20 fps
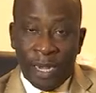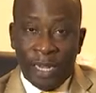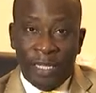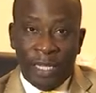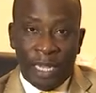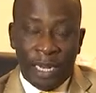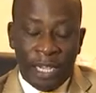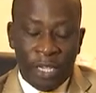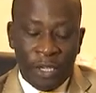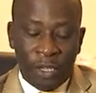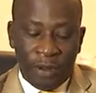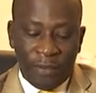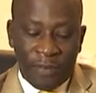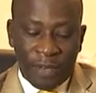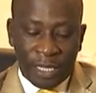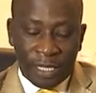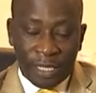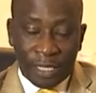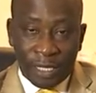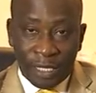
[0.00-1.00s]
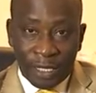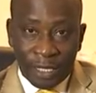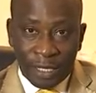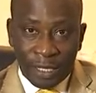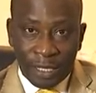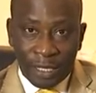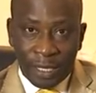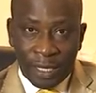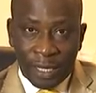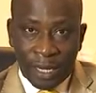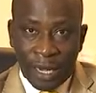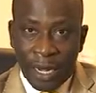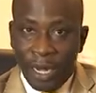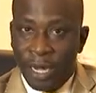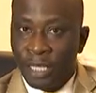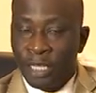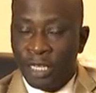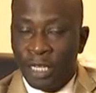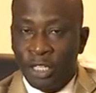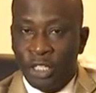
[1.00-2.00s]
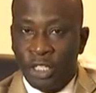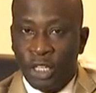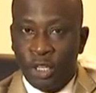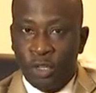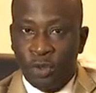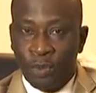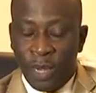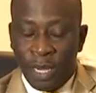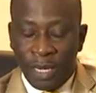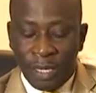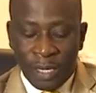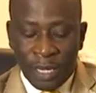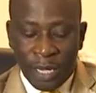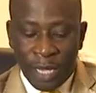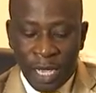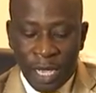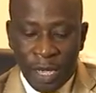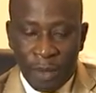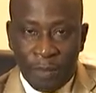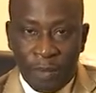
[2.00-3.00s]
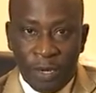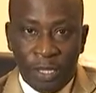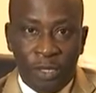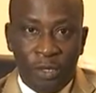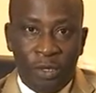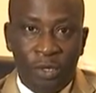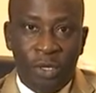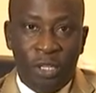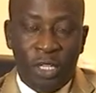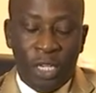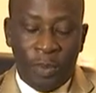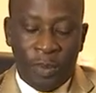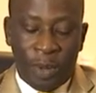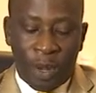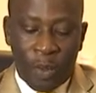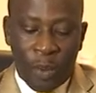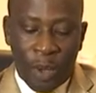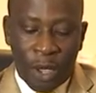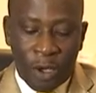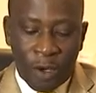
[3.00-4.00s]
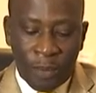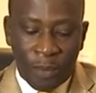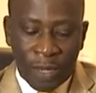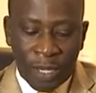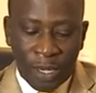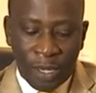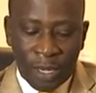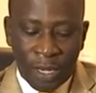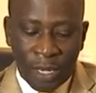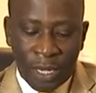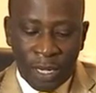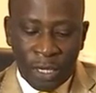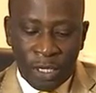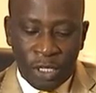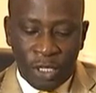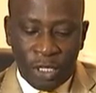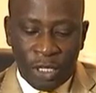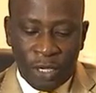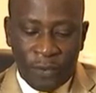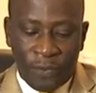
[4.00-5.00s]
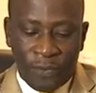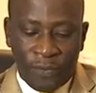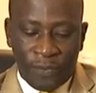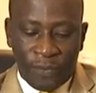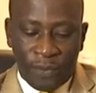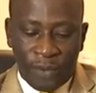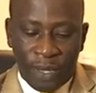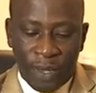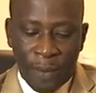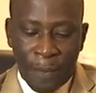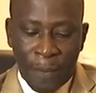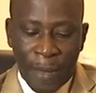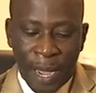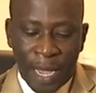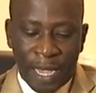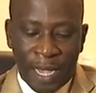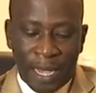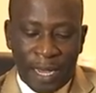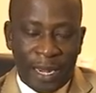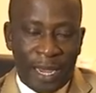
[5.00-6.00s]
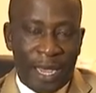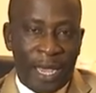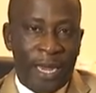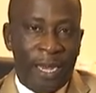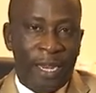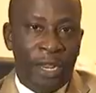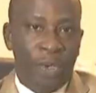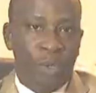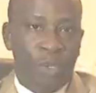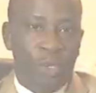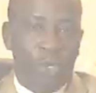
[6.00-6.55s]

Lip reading: Elizade University. Ladies and gentlemen, please do join me and welcome Chief Micheal Ade